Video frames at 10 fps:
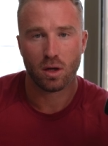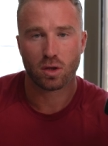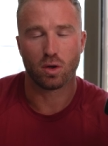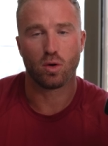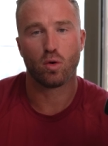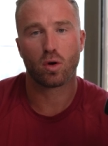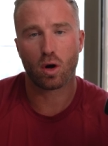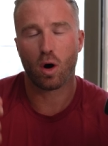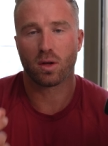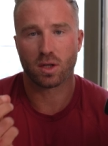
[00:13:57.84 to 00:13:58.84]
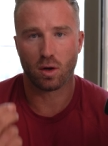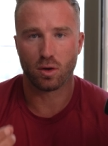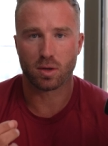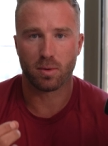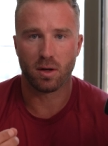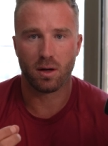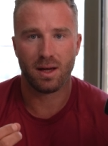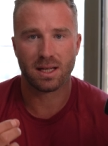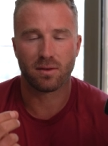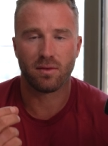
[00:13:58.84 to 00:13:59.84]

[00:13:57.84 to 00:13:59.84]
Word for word: So your goal as an entrepreneur is to